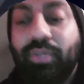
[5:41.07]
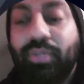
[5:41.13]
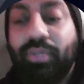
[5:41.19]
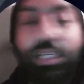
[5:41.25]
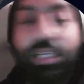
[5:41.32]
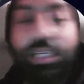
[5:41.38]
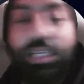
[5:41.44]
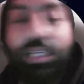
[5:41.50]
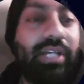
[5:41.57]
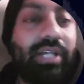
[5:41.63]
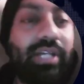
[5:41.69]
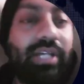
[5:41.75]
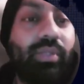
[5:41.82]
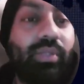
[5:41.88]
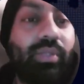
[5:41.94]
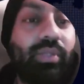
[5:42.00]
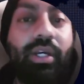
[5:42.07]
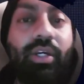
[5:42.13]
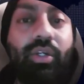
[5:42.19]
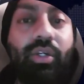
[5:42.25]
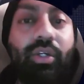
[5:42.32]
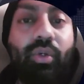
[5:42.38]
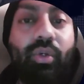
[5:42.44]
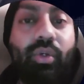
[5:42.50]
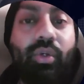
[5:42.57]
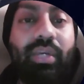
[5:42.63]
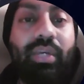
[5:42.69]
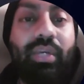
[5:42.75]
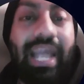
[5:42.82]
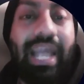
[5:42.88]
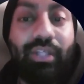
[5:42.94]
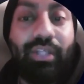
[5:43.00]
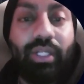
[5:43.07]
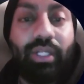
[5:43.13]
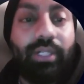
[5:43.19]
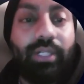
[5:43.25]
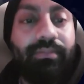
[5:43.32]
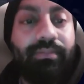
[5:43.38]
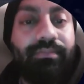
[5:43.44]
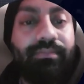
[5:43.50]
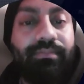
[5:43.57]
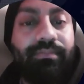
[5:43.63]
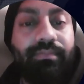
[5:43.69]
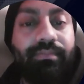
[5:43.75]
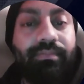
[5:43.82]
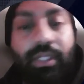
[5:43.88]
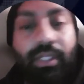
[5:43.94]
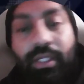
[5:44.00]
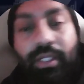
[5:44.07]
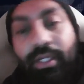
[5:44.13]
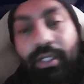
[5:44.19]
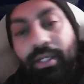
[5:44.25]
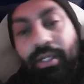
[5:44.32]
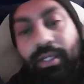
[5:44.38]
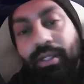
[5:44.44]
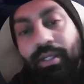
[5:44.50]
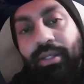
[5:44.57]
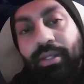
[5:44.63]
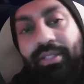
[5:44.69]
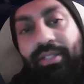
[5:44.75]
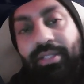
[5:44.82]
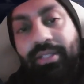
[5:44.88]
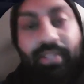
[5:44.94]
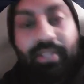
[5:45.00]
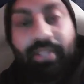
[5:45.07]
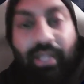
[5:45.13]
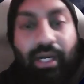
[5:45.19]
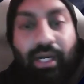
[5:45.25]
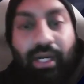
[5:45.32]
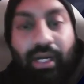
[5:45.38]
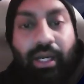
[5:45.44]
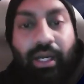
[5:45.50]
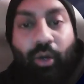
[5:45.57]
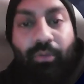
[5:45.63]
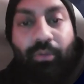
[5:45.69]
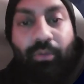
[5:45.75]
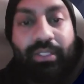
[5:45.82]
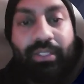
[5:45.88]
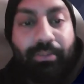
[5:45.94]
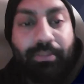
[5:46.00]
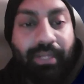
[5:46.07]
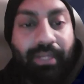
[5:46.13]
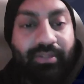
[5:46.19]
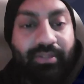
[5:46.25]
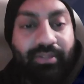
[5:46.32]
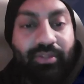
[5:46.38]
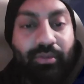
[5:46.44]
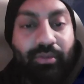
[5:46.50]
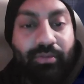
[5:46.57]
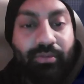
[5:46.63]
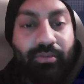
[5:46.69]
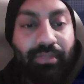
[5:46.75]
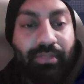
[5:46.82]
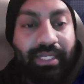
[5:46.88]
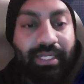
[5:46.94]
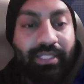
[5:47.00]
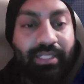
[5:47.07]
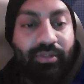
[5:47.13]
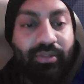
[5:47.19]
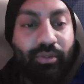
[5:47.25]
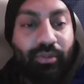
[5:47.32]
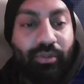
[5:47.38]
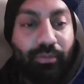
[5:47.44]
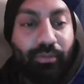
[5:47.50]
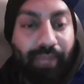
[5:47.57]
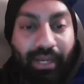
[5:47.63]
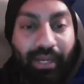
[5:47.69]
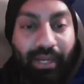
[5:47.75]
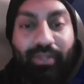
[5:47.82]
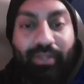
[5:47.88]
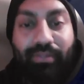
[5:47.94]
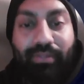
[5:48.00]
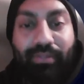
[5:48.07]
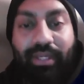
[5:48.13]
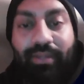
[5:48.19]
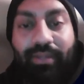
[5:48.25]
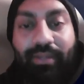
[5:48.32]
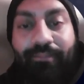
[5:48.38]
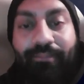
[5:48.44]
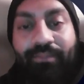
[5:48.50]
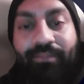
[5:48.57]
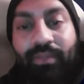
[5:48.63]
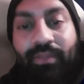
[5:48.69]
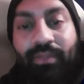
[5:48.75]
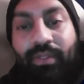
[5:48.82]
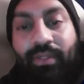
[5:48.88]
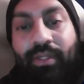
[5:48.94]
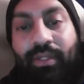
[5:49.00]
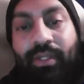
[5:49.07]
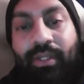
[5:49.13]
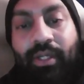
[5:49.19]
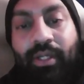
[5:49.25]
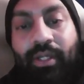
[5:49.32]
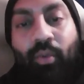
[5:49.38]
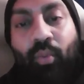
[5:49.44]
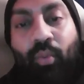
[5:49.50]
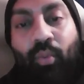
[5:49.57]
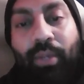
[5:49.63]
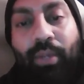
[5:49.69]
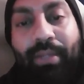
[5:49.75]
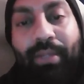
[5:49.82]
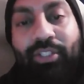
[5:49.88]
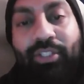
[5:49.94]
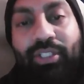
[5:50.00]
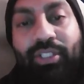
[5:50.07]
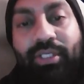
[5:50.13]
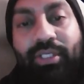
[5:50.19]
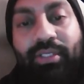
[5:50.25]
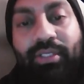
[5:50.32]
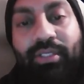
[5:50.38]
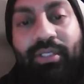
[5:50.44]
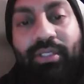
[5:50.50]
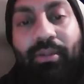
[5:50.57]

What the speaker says: can inject with your cannula. This, I hope this plays, so please do bear with me. We mentioned,